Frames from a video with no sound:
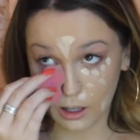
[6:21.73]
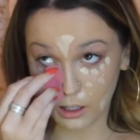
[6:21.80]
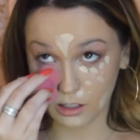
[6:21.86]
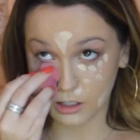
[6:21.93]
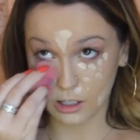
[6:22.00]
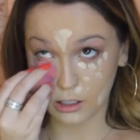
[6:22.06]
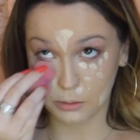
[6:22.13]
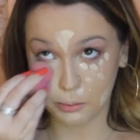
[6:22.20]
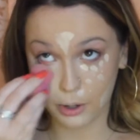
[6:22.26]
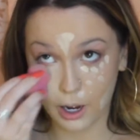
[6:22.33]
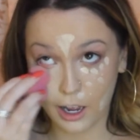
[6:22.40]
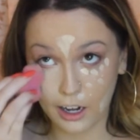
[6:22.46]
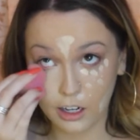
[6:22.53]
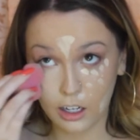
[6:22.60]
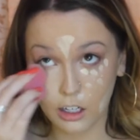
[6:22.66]
excess
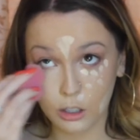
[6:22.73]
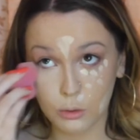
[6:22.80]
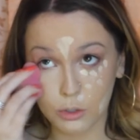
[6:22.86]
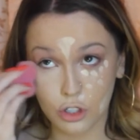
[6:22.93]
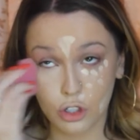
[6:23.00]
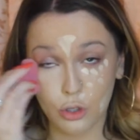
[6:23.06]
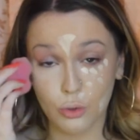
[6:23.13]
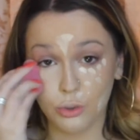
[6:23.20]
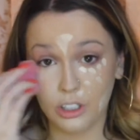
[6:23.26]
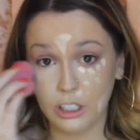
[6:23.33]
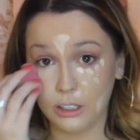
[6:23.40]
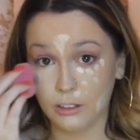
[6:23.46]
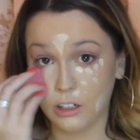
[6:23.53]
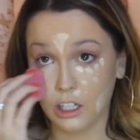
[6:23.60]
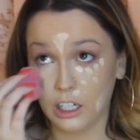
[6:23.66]
product, which is
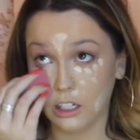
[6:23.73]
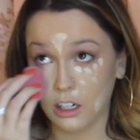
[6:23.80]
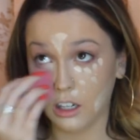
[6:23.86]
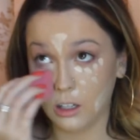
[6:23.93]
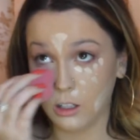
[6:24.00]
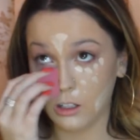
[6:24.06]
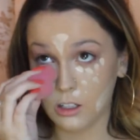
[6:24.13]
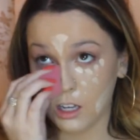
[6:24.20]
really, really nice.